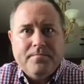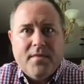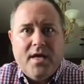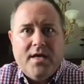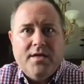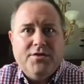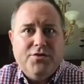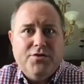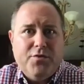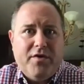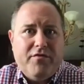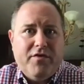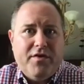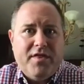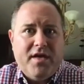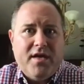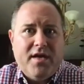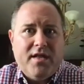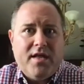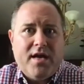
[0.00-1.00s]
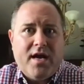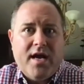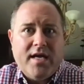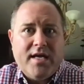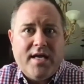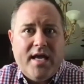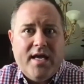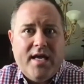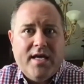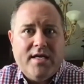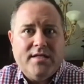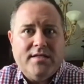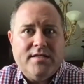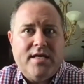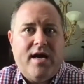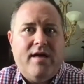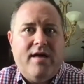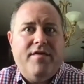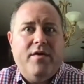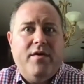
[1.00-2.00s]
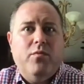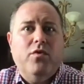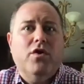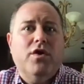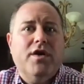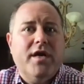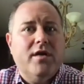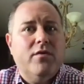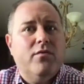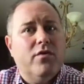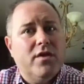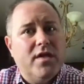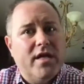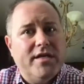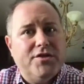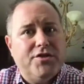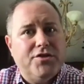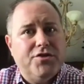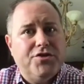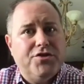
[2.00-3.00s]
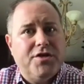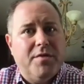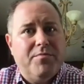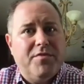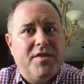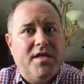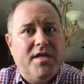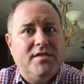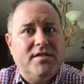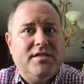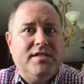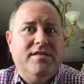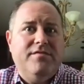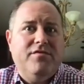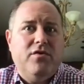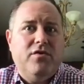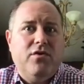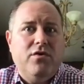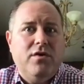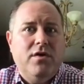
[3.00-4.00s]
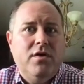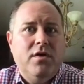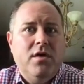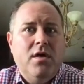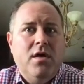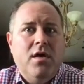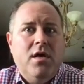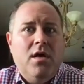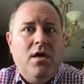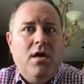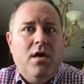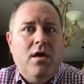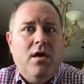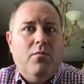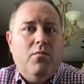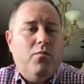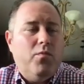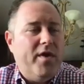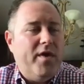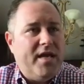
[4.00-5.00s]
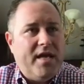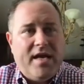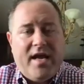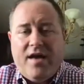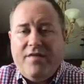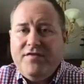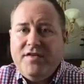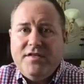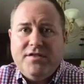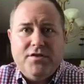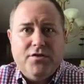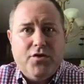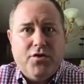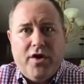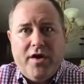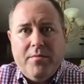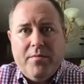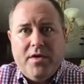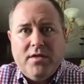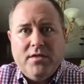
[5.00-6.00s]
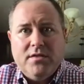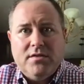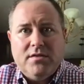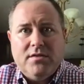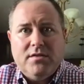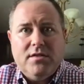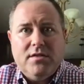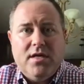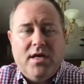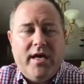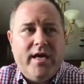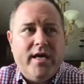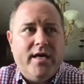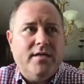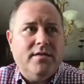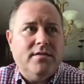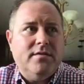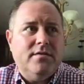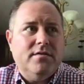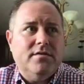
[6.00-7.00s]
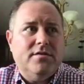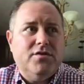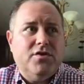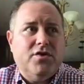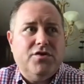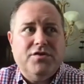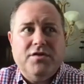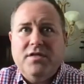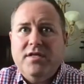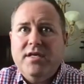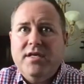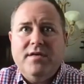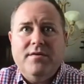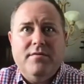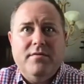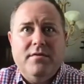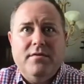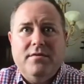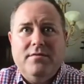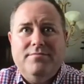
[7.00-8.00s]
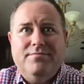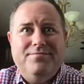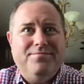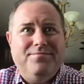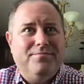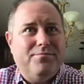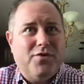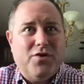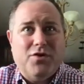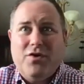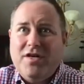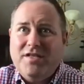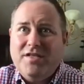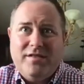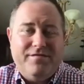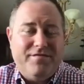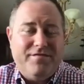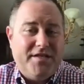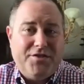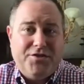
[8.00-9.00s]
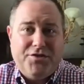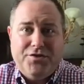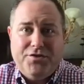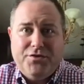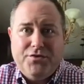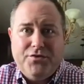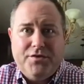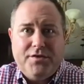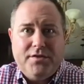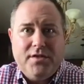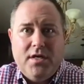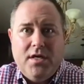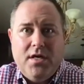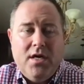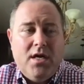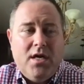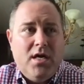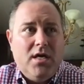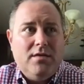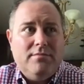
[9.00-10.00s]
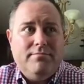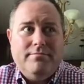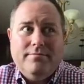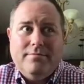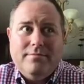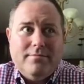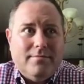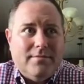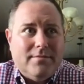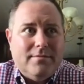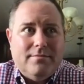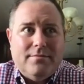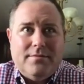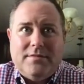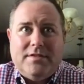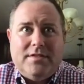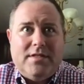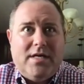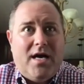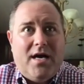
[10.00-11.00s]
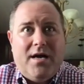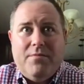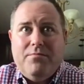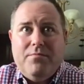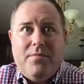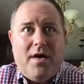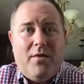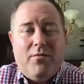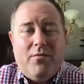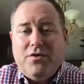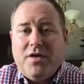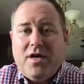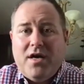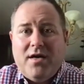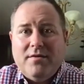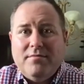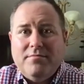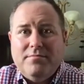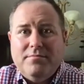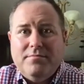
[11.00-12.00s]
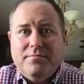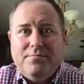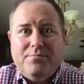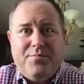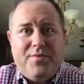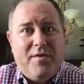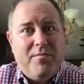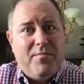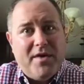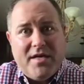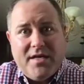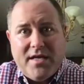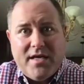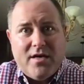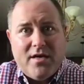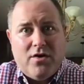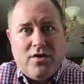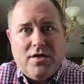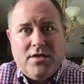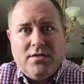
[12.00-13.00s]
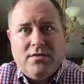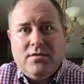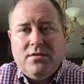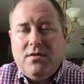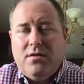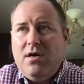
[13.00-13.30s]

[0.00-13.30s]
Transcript: and do everything that I can to have a working relationship that's civil. We can have disagreements and certainly progressive issues I will not be bending on.